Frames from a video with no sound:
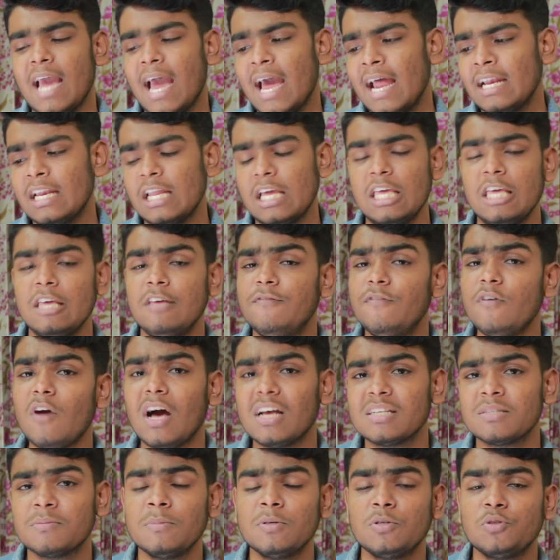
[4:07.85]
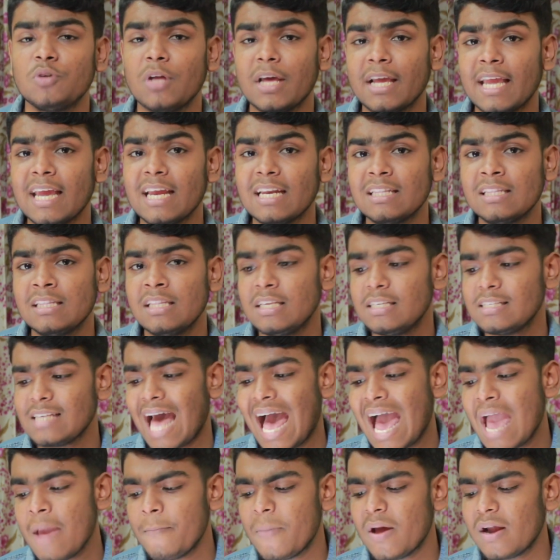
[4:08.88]
And if you ask me, should I get this
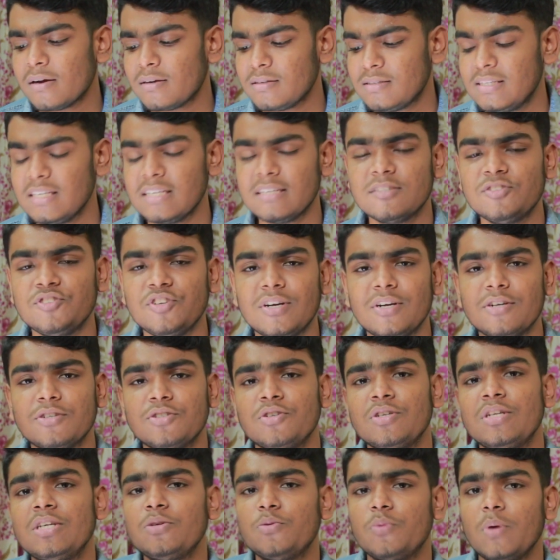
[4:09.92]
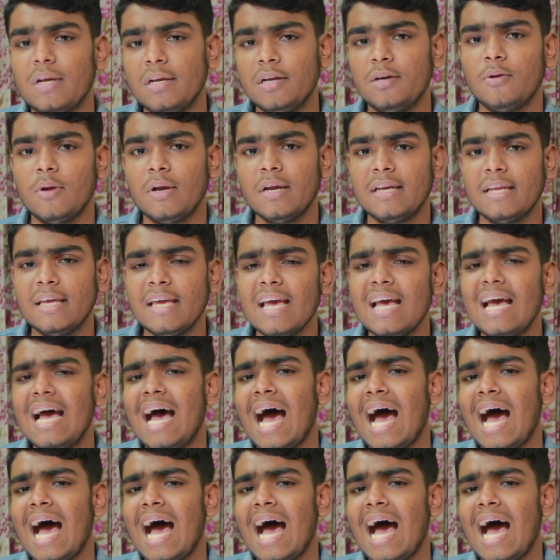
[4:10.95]
iPad 6th generation in 2020,